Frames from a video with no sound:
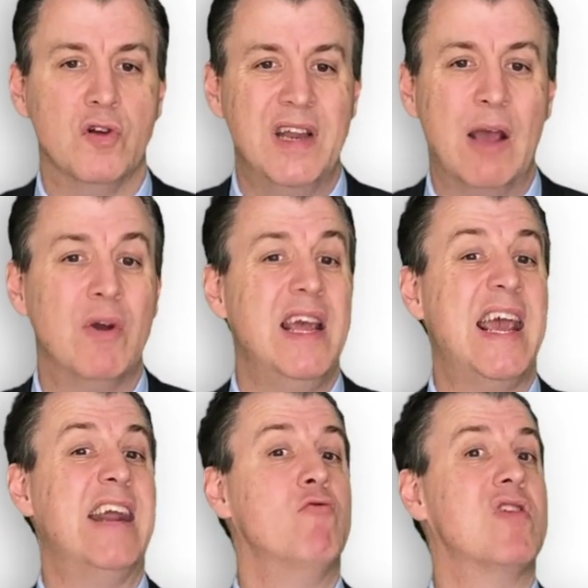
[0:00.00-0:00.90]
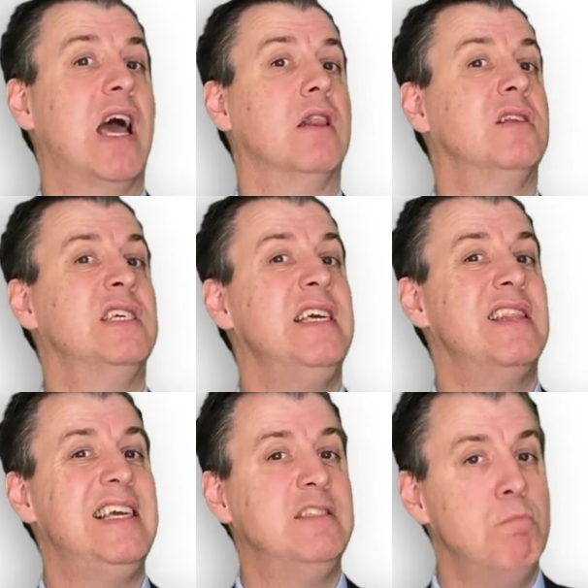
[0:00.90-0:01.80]
Now, in reality,
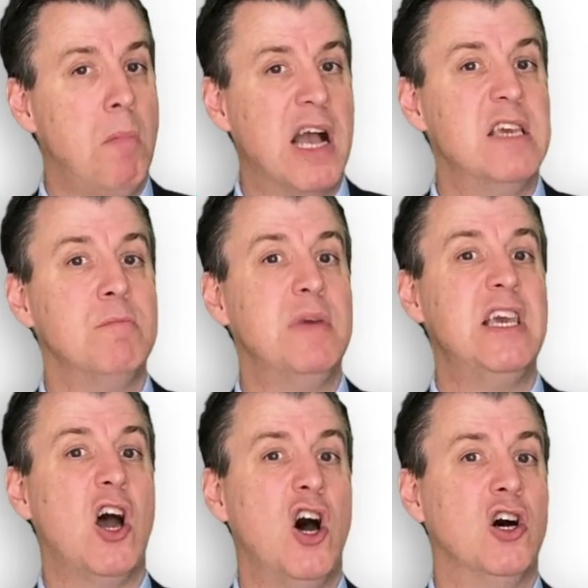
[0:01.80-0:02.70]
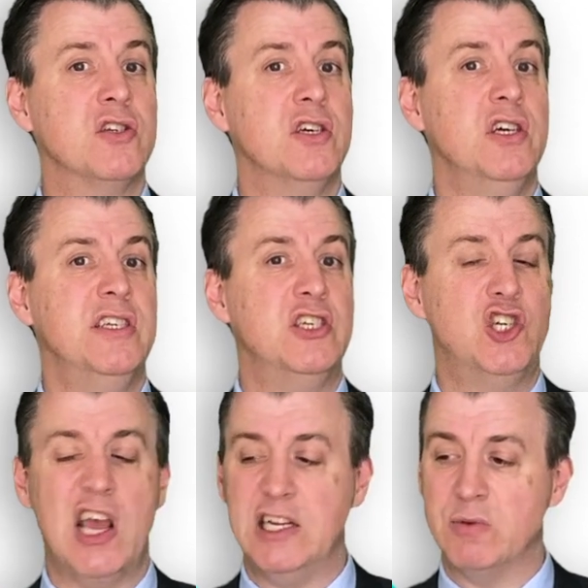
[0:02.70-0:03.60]
these might be hard to
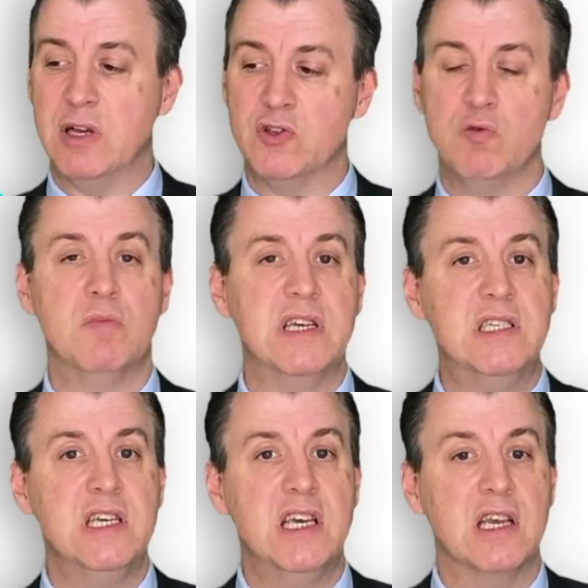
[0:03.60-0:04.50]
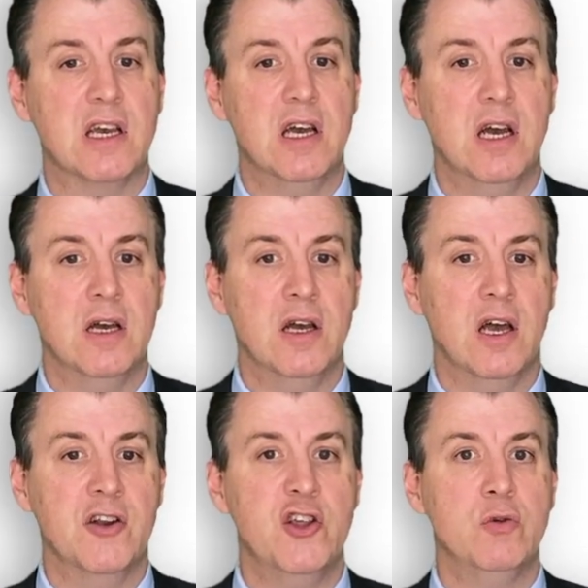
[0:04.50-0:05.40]
change without somebody seeking a
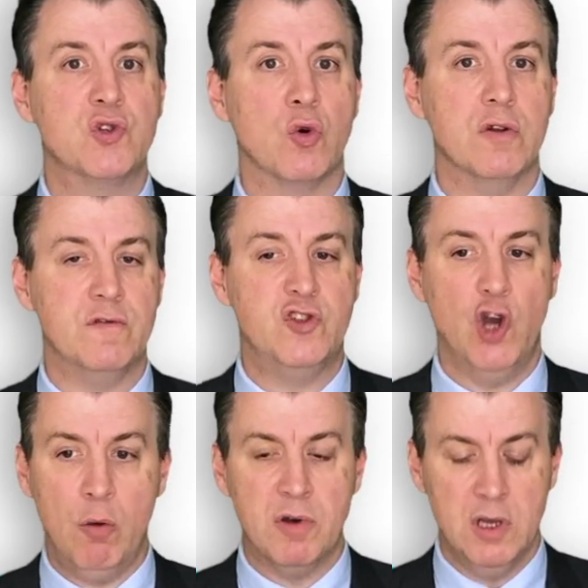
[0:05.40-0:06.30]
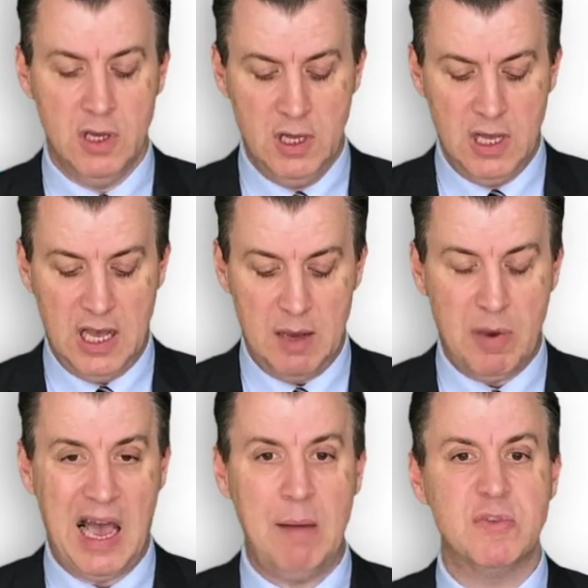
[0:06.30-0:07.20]
new sort of job,
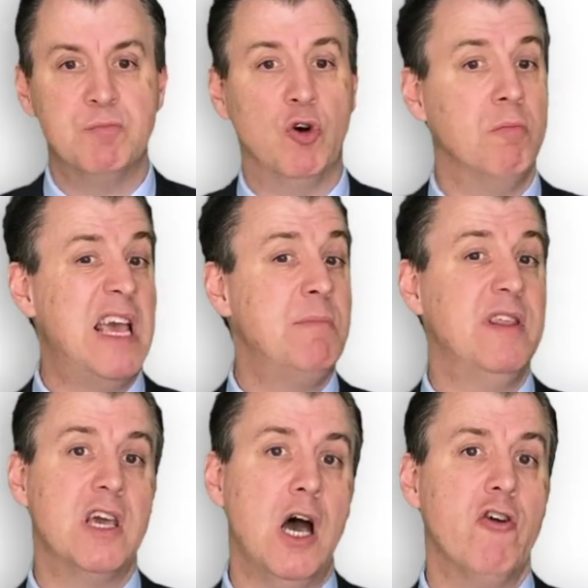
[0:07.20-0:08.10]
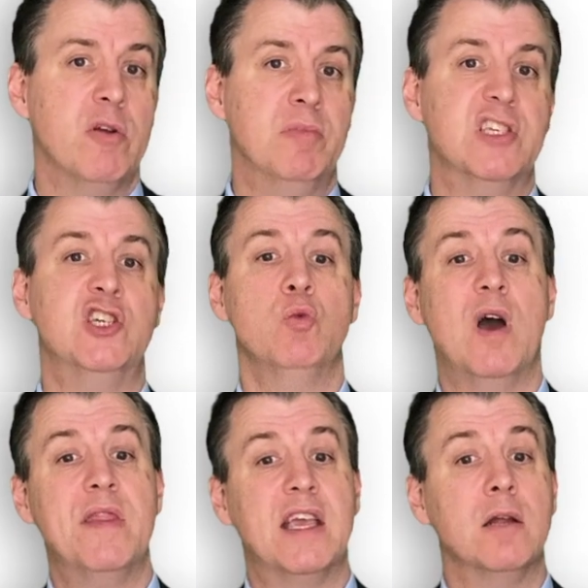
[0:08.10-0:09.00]
perhaps, but maybe they are in a position where
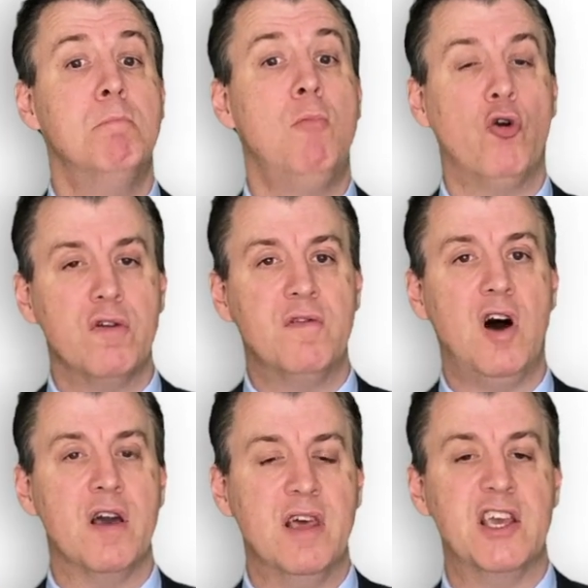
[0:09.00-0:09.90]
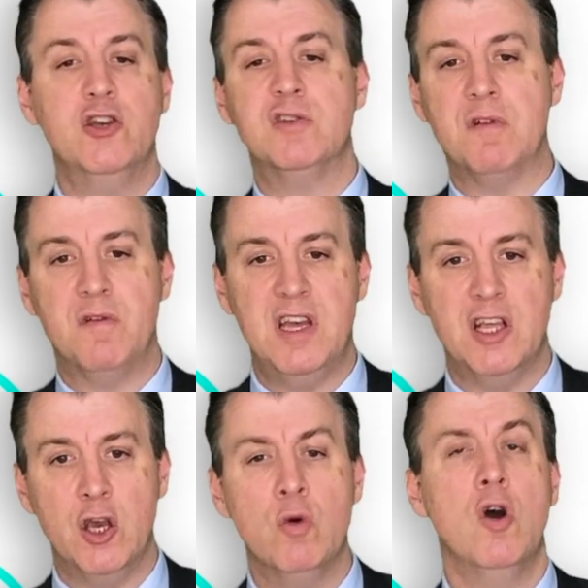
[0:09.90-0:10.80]
they can modify their use of a
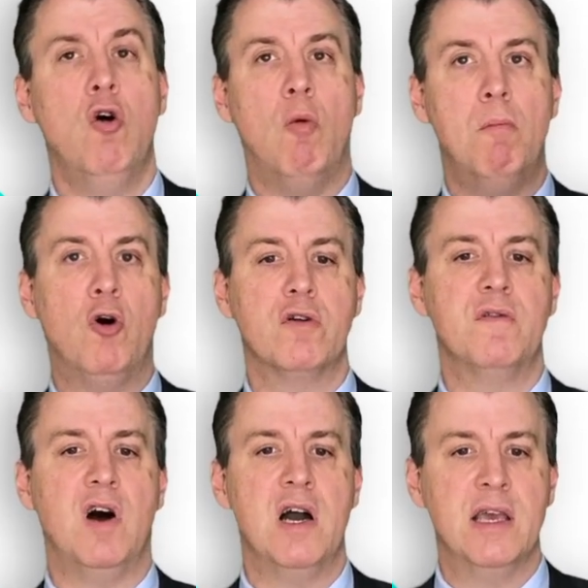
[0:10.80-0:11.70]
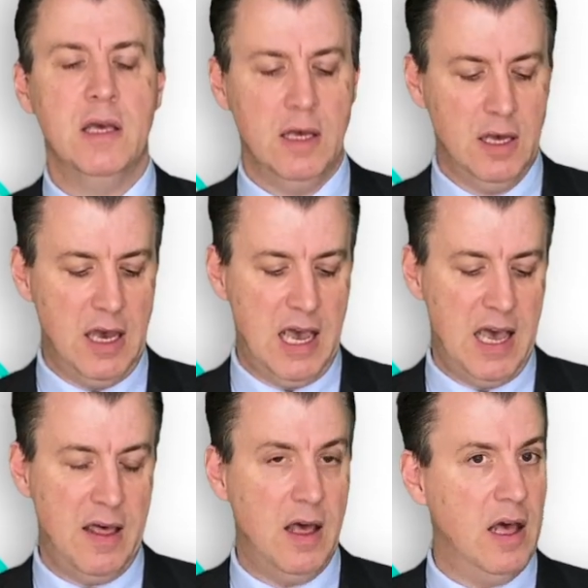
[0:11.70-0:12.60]
VDU, or modify
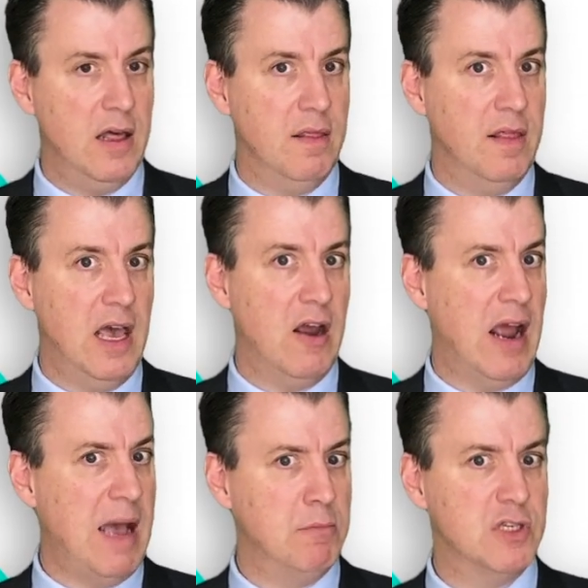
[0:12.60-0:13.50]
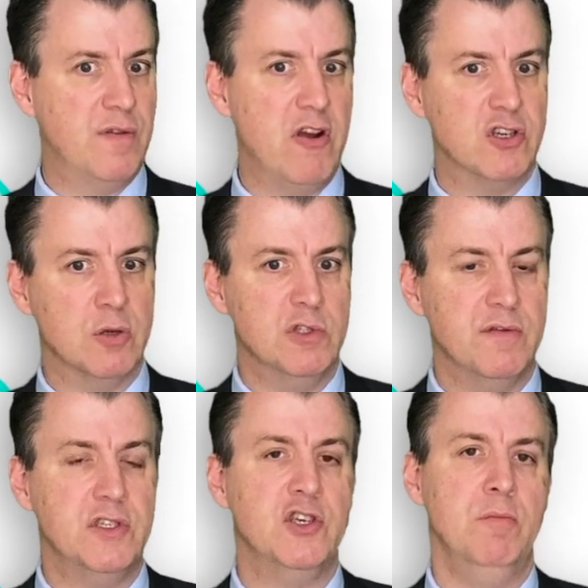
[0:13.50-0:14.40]
their atmosphere in terms of
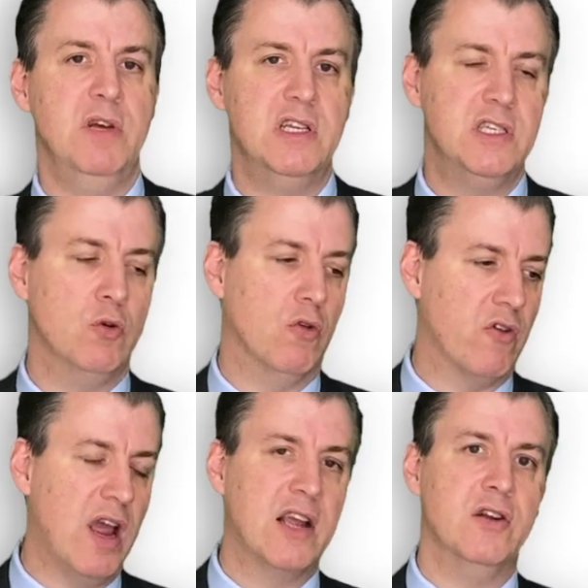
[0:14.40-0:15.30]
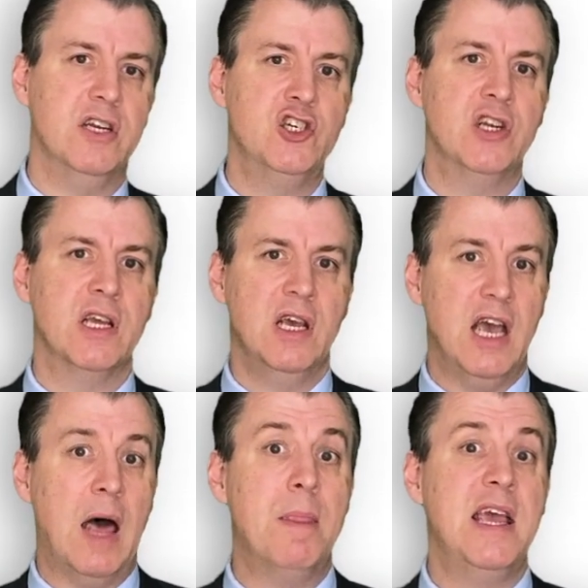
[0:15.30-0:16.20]
its humidity or their air conditioning,
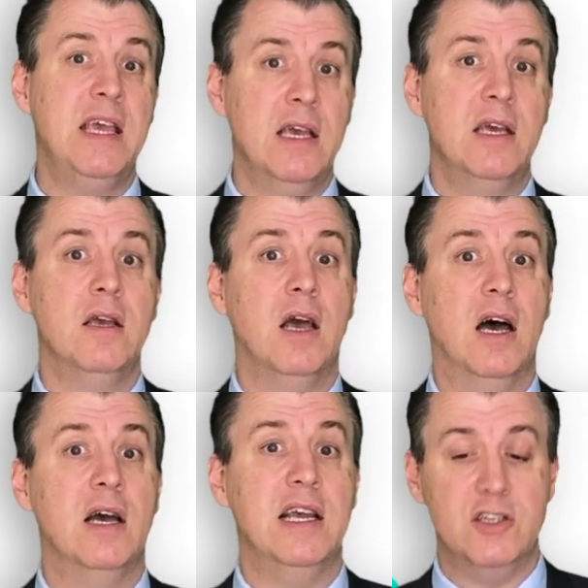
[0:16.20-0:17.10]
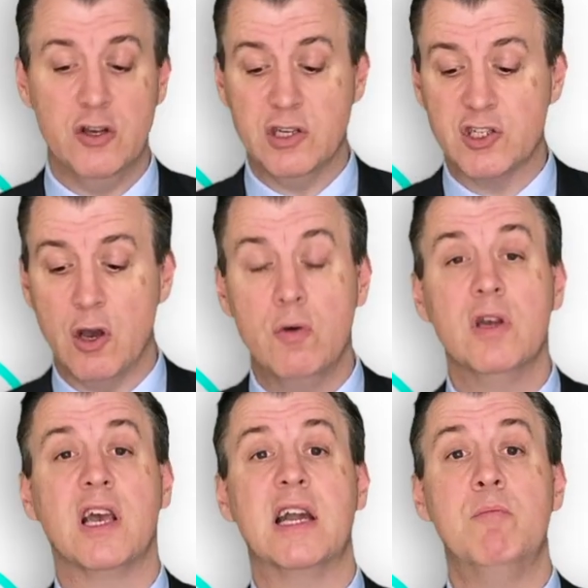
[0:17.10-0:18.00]
and they, in doing so,
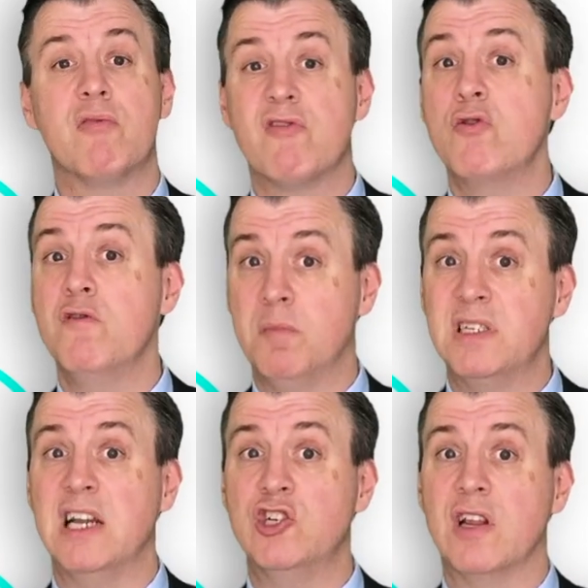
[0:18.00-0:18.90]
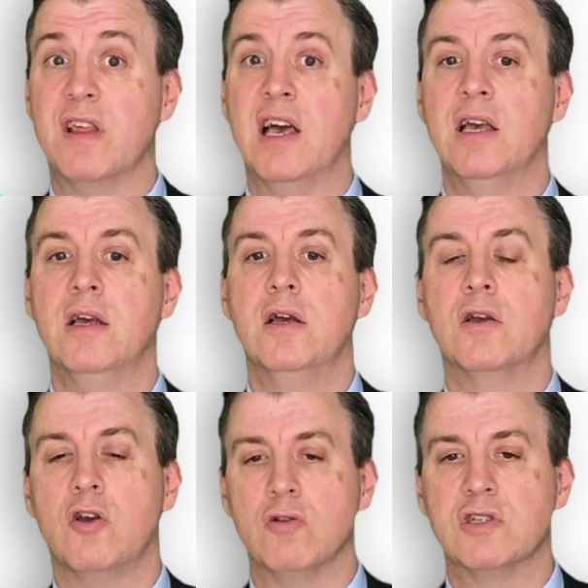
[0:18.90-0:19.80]
can improve potentially their
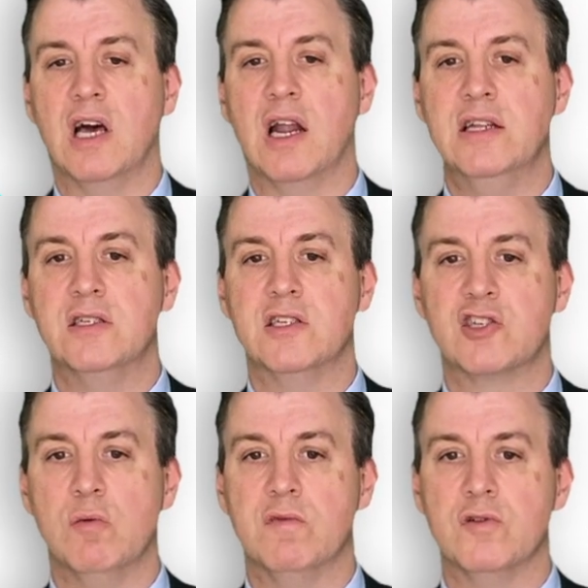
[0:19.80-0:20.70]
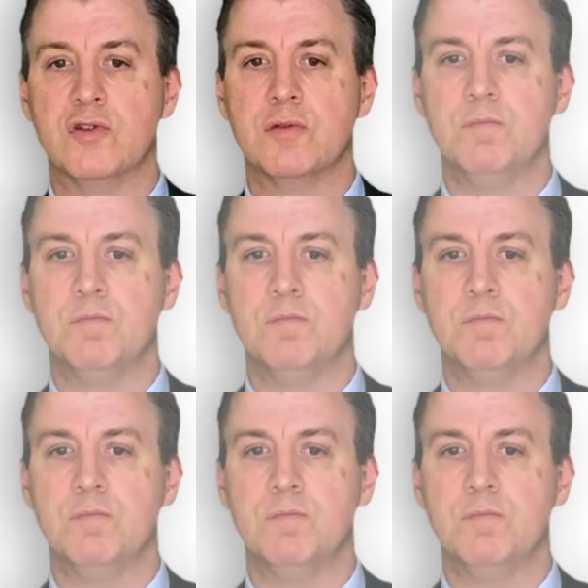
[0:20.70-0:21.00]
contact lens discomfort.